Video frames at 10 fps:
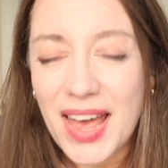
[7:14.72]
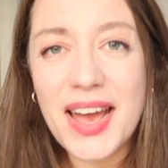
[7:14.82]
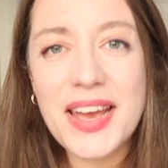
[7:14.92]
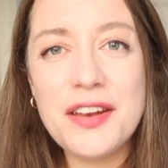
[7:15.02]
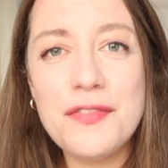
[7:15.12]

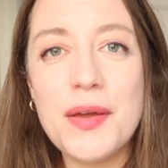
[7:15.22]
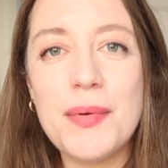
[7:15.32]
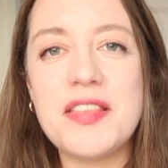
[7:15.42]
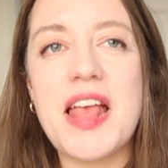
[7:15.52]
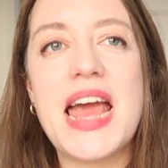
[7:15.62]
I had a
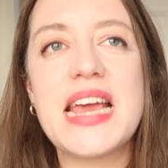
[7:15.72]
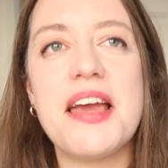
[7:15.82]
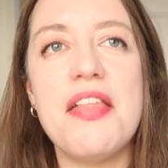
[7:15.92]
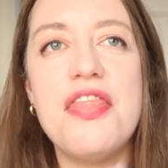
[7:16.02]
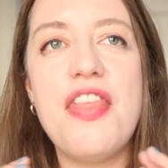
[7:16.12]
viewer saying
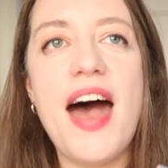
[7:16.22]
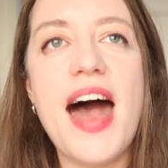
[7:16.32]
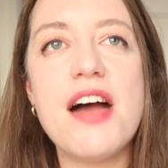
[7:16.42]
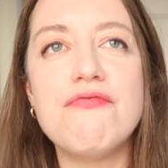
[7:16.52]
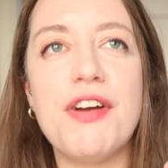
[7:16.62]

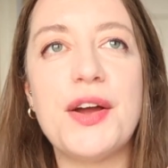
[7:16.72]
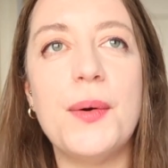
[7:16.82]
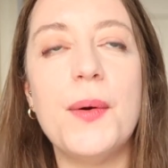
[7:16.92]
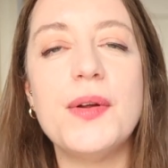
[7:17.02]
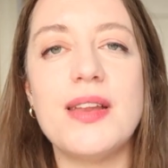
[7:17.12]
their
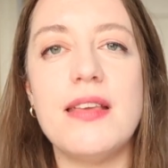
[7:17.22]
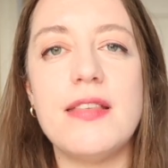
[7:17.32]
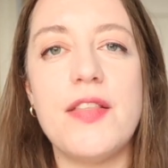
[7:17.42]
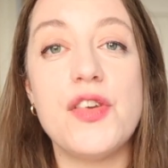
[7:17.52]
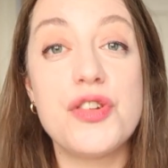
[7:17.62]

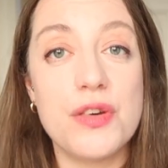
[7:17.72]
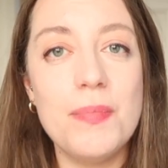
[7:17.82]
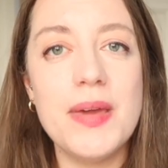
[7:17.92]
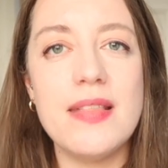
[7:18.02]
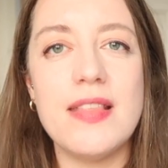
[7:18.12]
recorders that should
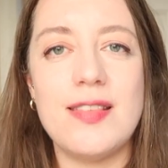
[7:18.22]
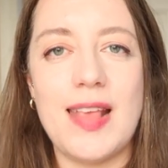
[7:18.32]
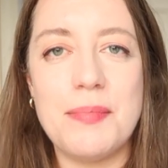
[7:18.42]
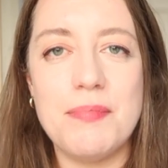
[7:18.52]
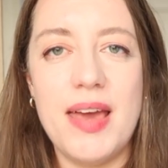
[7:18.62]
be in the
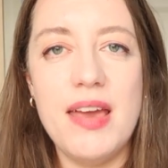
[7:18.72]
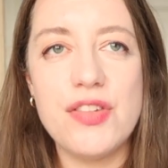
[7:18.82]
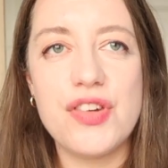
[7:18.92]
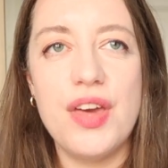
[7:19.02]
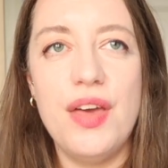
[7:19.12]
same
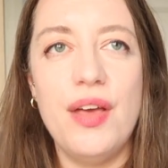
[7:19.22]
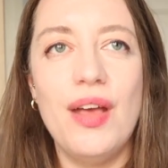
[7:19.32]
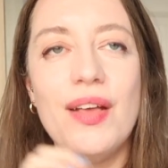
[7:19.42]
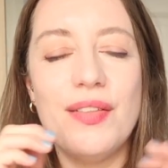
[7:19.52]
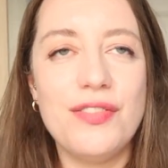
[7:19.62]
pitch
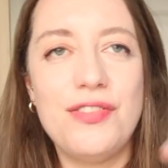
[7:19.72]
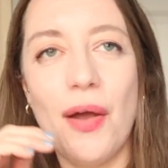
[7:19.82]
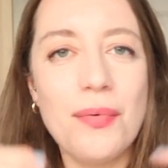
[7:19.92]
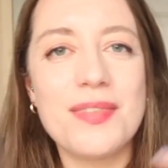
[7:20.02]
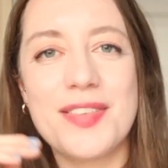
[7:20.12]

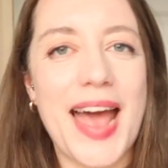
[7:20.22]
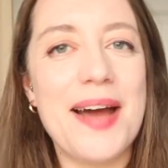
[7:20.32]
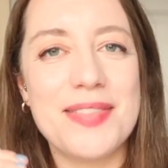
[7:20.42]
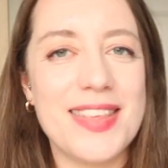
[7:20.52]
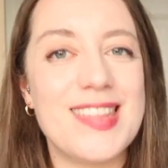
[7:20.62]
don't
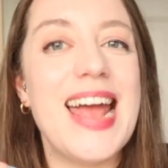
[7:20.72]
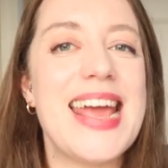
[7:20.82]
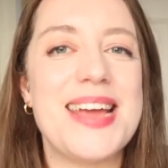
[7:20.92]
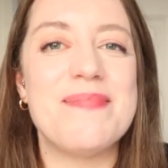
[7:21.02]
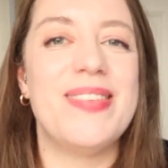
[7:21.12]
sound the
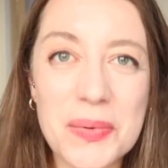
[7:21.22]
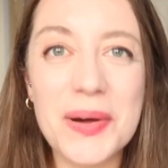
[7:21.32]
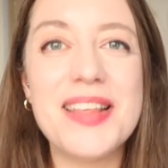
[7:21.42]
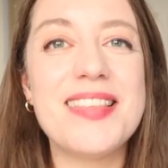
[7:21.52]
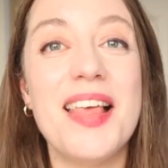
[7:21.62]
same.
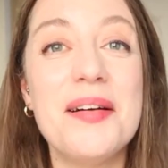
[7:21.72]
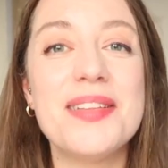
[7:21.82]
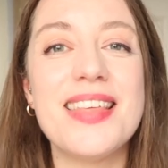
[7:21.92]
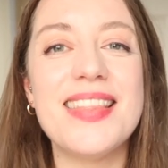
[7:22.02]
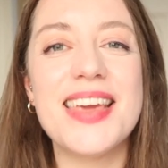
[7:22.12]
One is lower
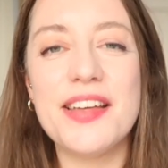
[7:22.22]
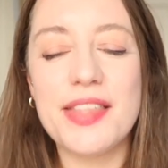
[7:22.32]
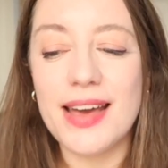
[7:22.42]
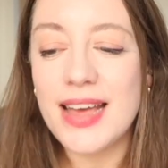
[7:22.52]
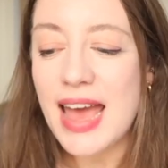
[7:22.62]
than the
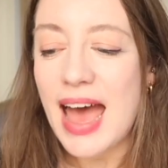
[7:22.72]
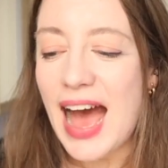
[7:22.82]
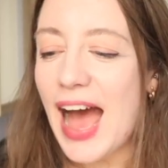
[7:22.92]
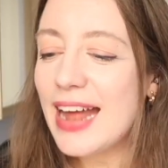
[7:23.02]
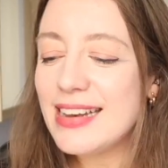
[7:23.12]
other.
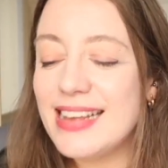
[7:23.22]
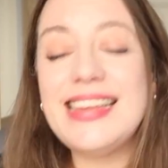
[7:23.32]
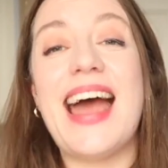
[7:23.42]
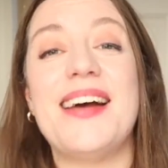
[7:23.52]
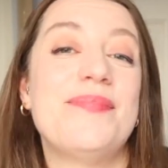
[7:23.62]
And
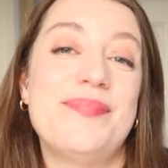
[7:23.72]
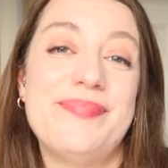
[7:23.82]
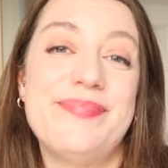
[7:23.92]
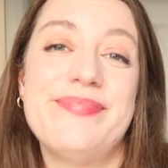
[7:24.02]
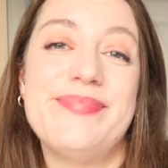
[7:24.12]
yeah,
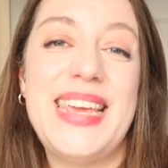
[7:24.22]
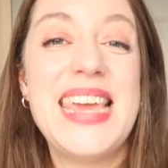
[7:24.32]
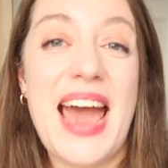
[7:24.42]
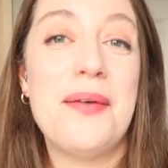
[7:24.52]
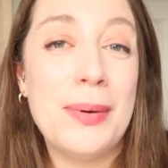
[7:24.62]

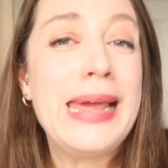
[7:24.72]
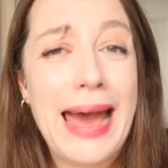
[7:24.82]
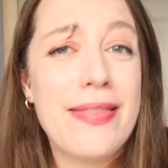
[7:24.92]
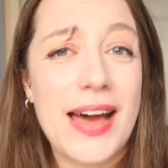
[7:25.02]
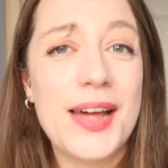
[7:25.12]
we
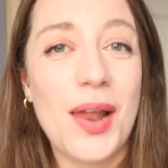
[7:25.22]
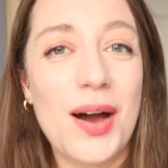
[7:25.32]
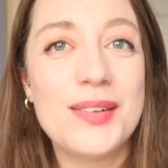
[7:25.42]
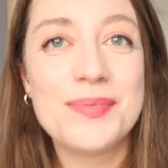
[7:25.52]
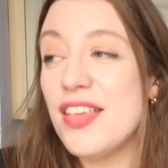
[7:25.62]
get that a
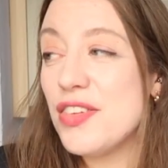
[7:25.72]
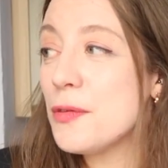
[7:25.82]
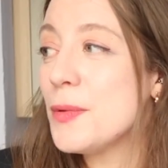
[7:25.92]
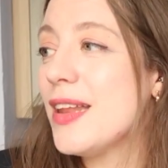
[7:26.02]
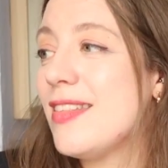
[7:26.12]
lot. I
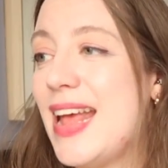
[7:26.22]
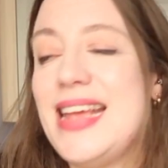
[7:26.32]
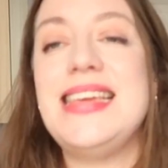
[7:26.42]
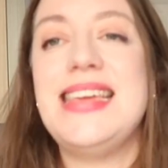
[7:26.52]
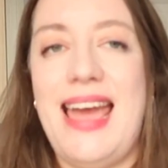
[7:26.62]
just want to
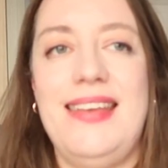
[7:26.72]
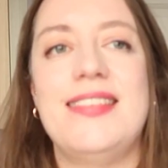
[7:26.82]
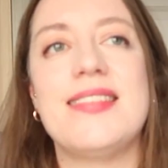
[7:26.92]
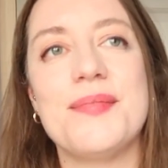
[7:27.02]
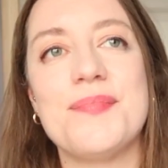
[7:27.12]
say
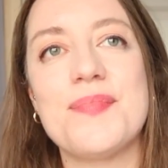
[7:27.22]
yes.